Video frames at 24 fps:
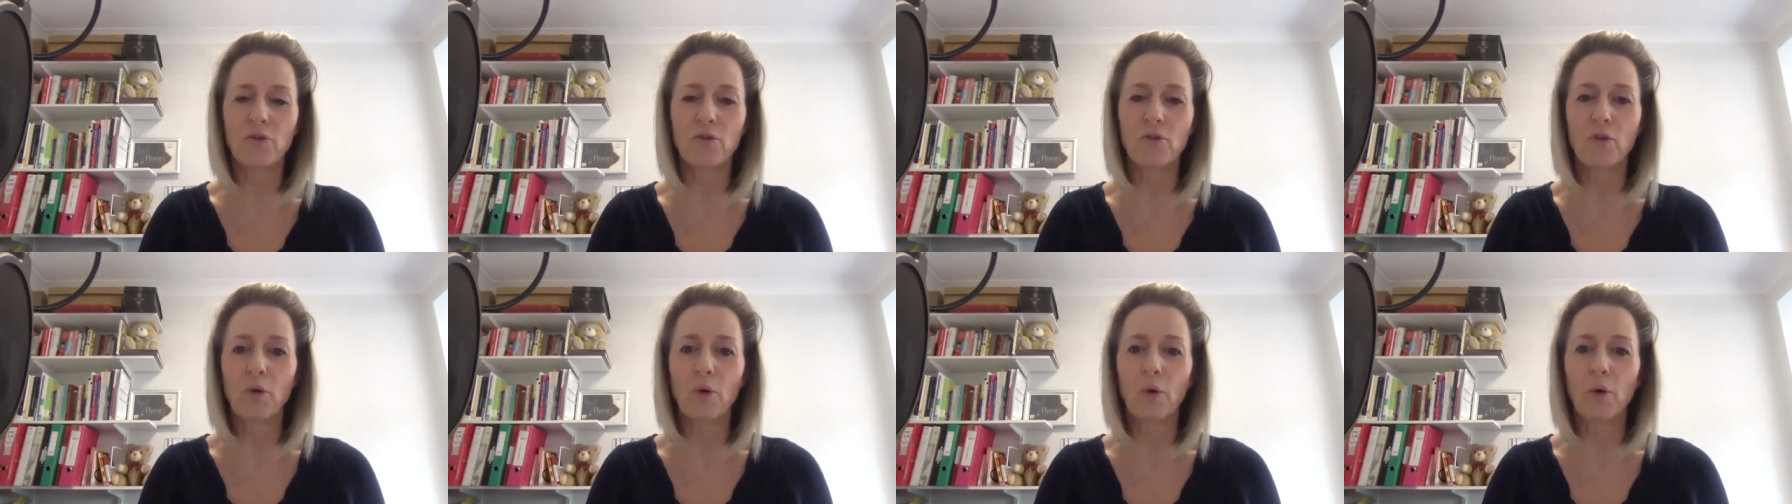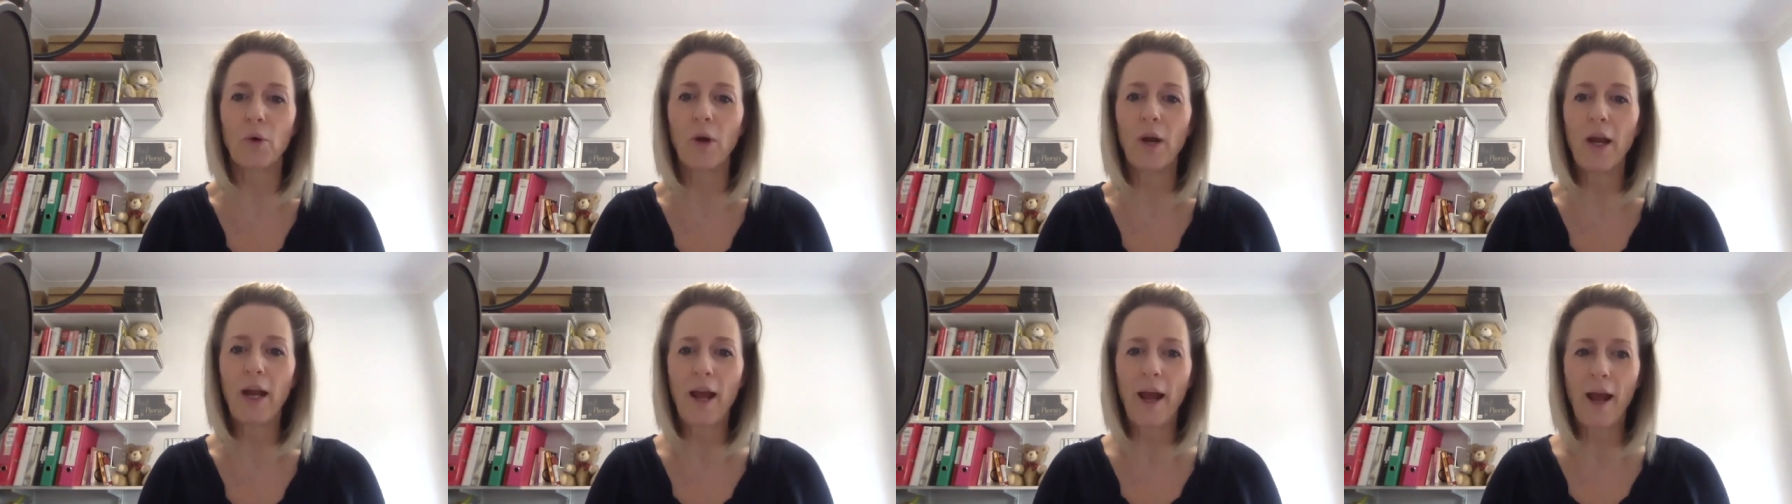
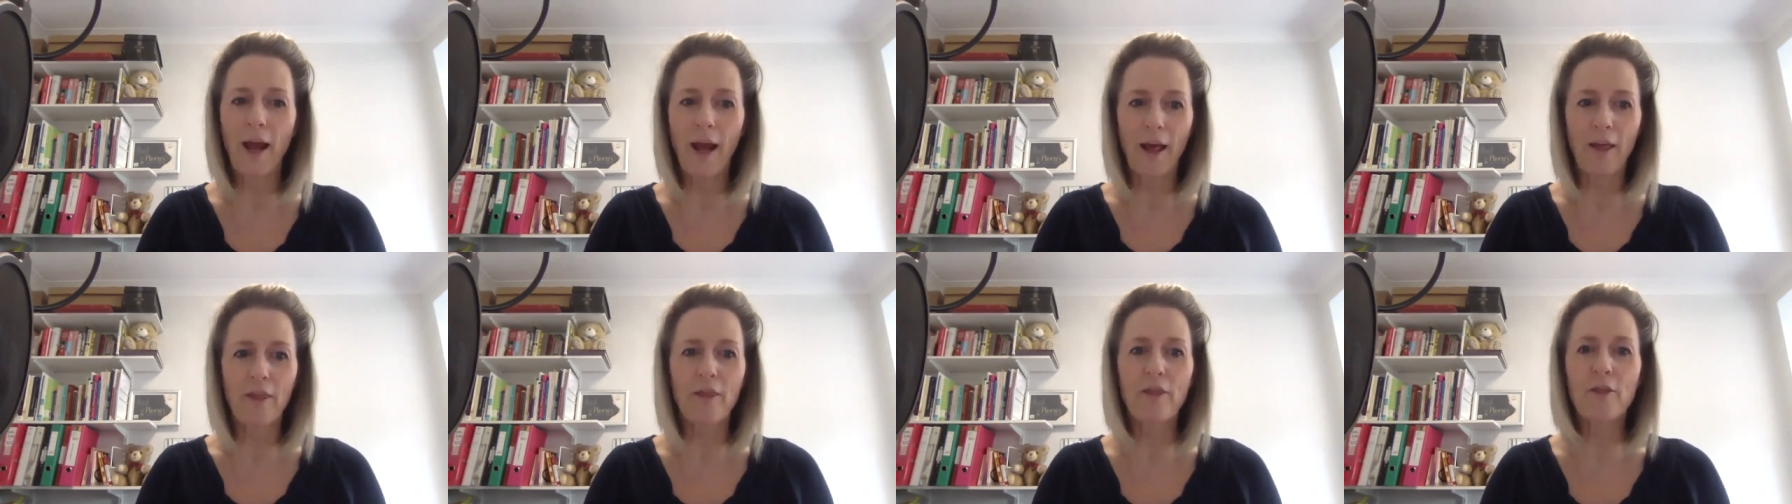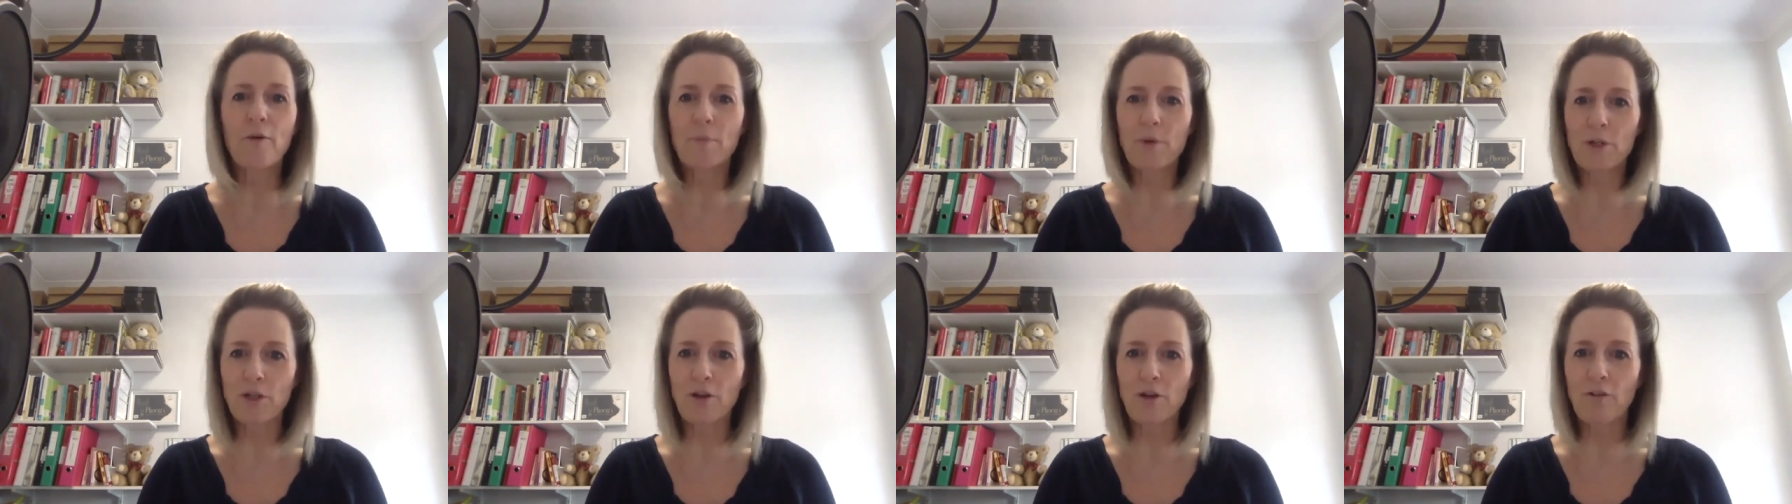for the
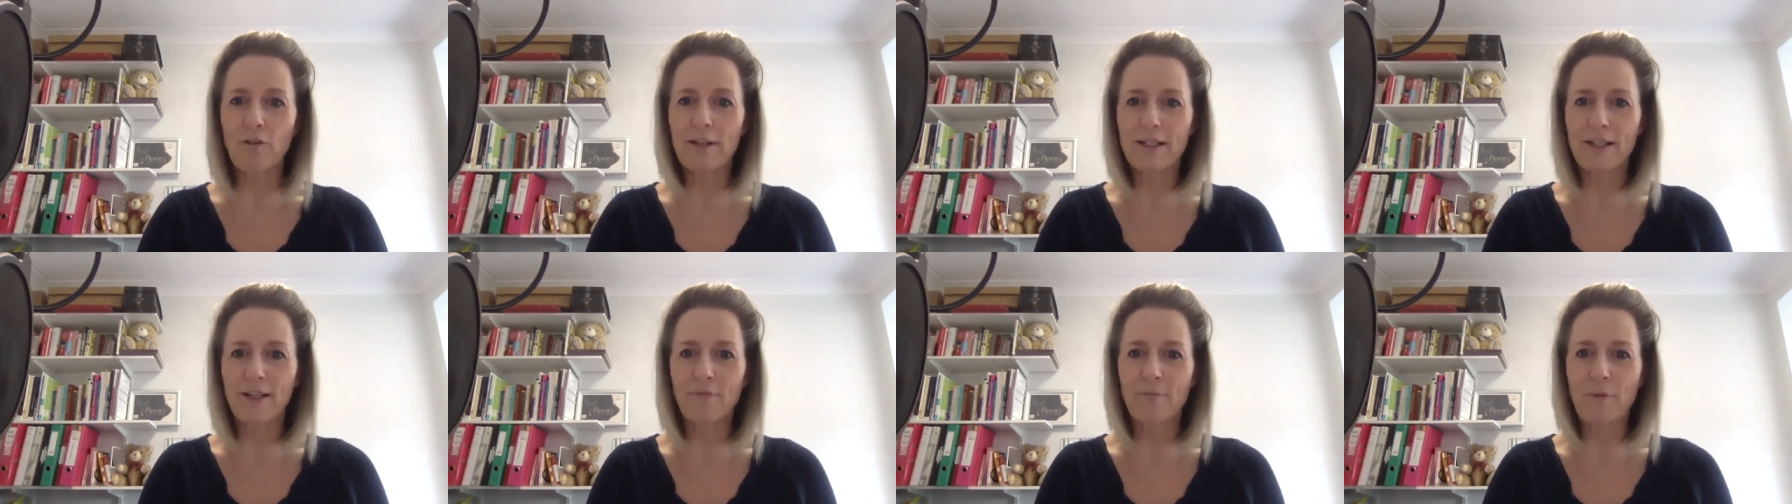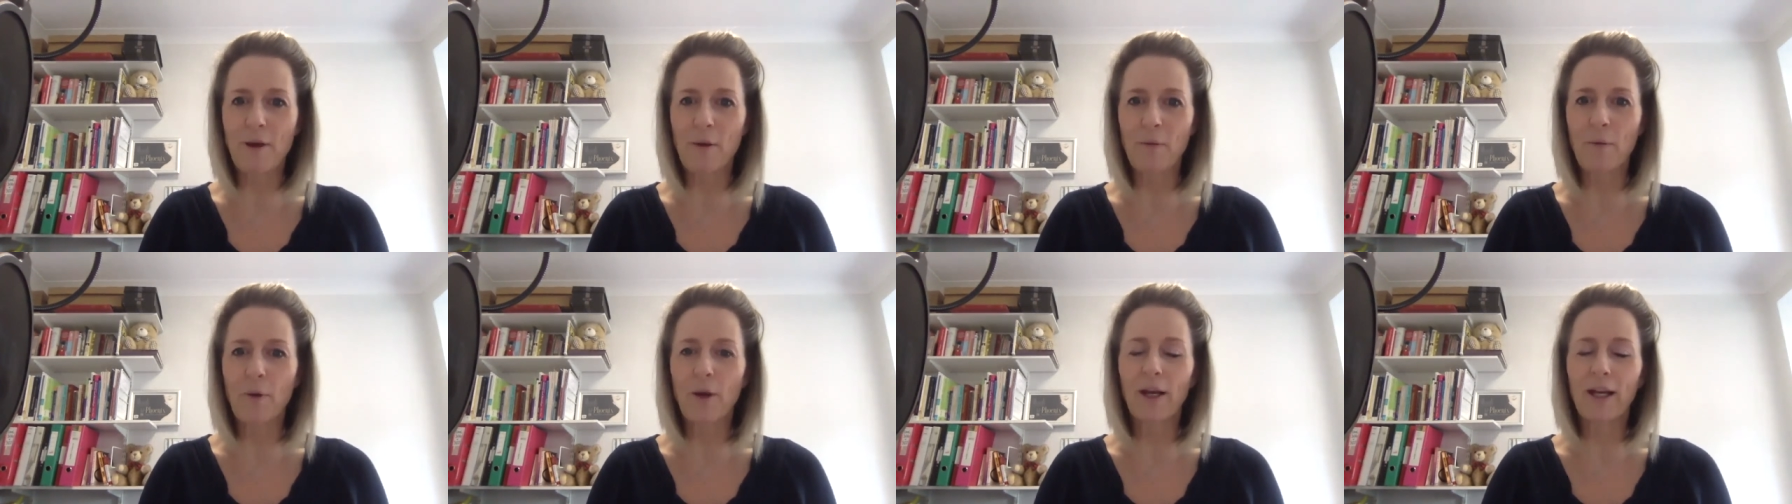majority of
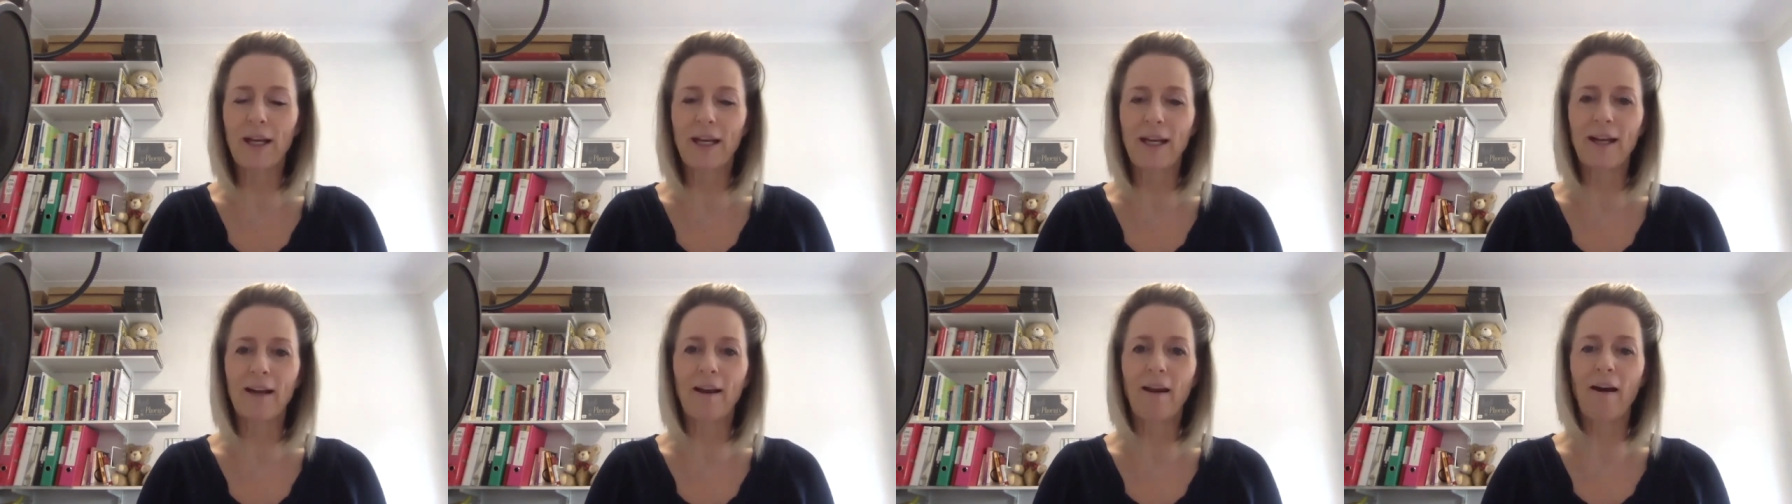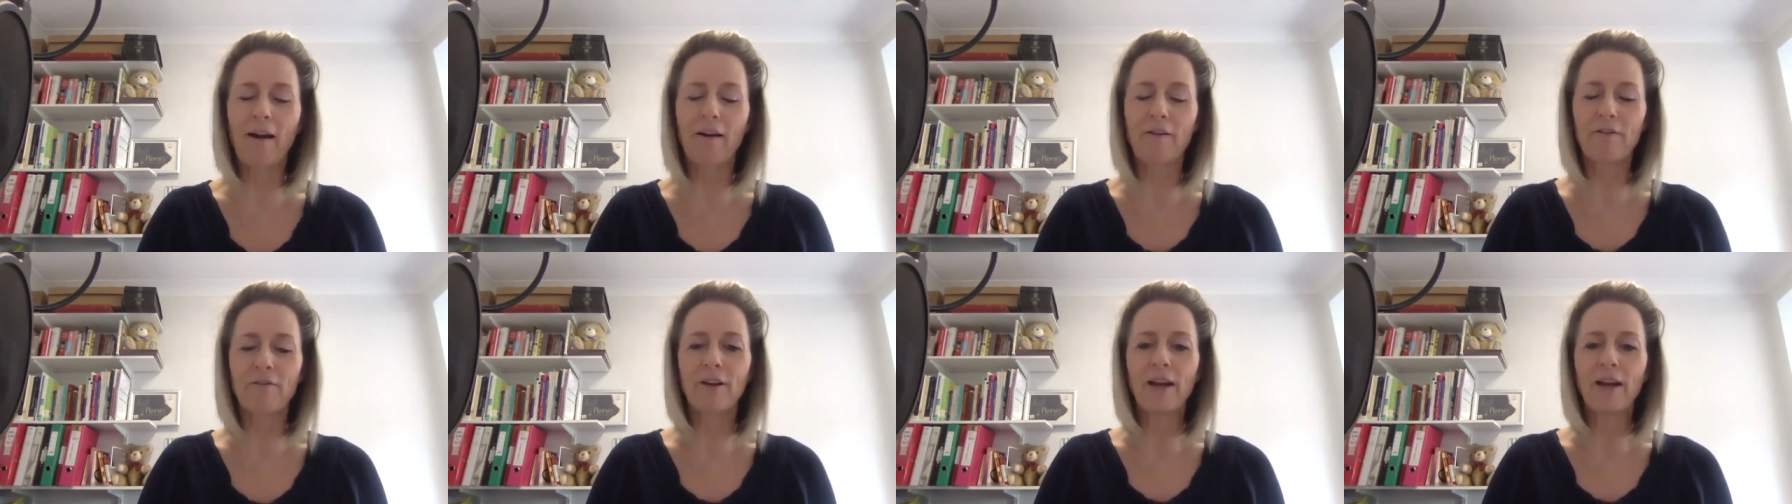my working life.